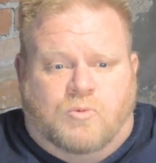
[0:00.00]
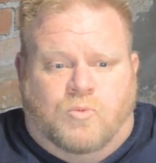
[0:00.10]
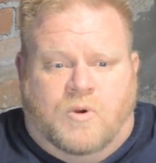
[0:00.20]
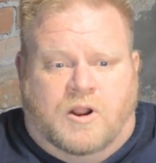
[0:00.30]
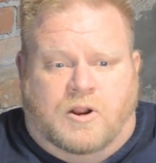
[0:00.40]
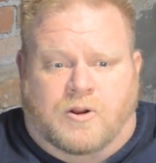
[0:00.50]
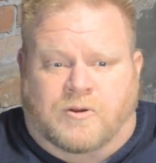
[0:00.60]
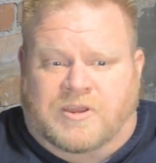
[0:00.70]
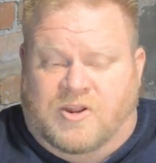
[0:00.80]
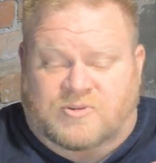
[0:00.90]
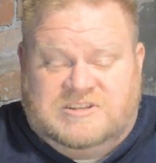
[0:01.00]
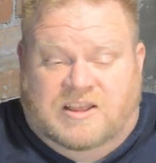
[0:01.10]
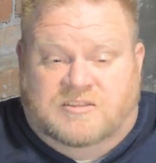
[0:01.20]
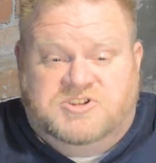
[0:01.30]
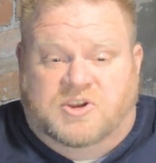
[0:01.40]
Where,
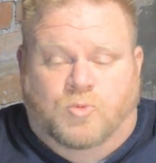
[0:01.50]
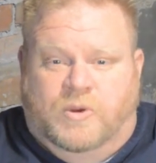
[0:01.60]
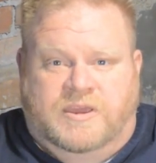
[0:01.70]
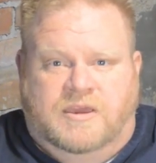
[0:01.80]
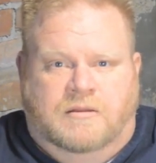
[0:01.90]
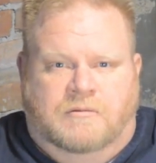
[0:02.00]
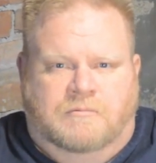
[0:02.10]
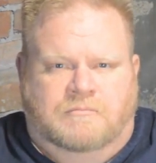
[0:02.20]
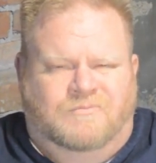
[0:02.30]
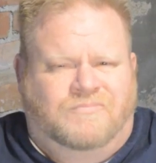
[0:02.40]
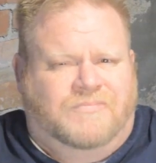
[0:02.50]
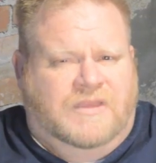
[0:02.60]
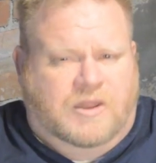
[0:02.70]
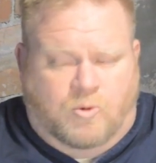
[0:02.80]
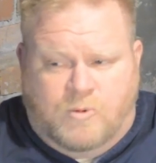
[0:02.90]
intelligent, we can
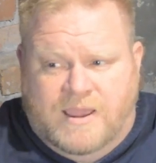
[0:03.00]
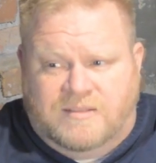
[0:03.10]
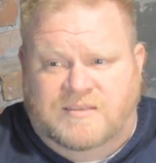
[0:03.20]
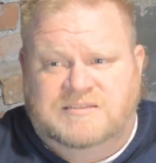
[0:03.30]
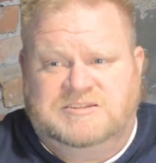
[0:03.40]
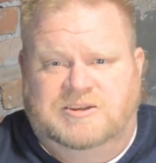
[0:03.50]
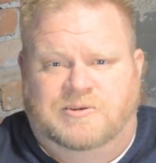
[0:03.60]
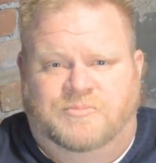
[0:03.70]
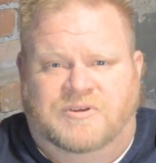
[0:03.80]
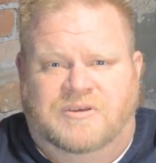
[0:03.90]
interact in some